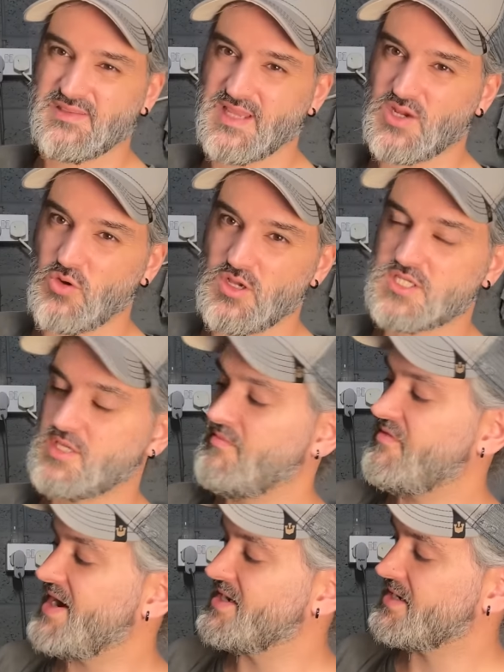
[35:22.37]
They're quite some
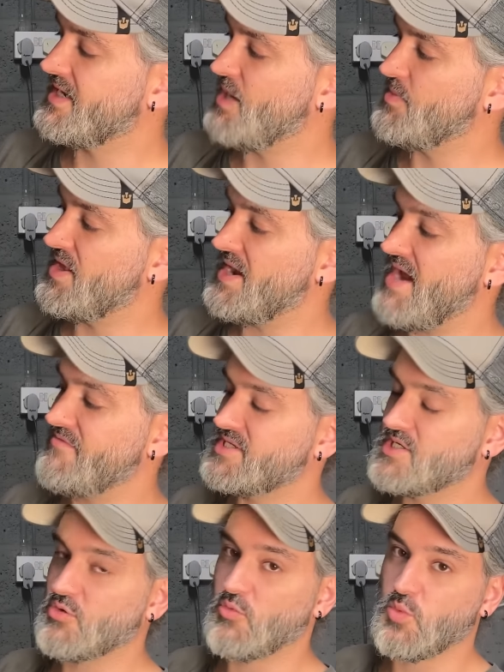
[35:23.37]
faded here, but then every
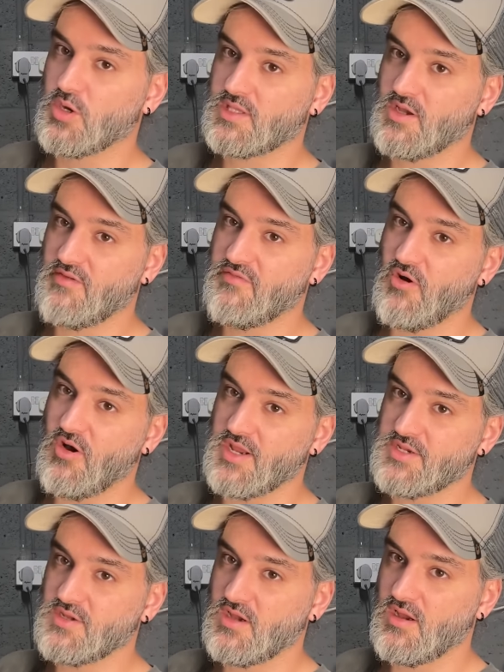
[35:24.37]
single book that I
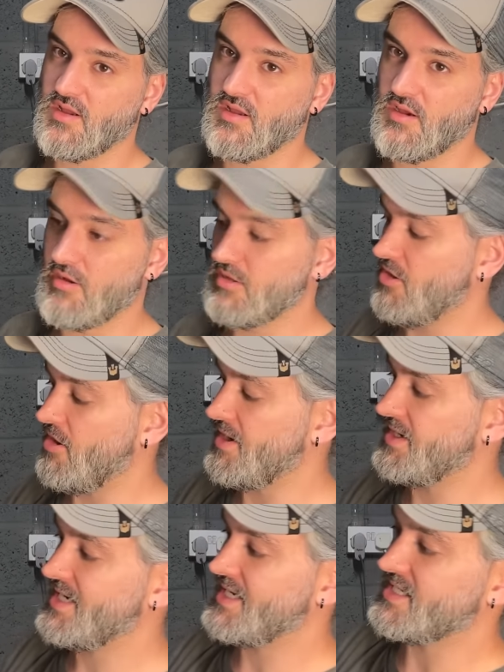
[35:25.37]
find
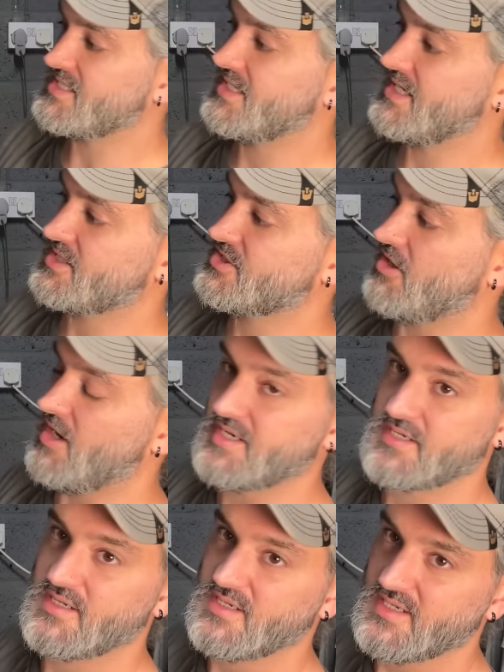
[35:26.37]
online is the inside
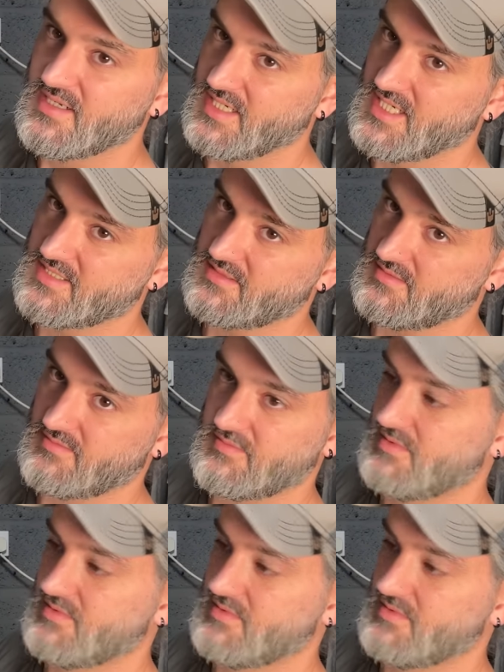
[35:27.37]
isn't.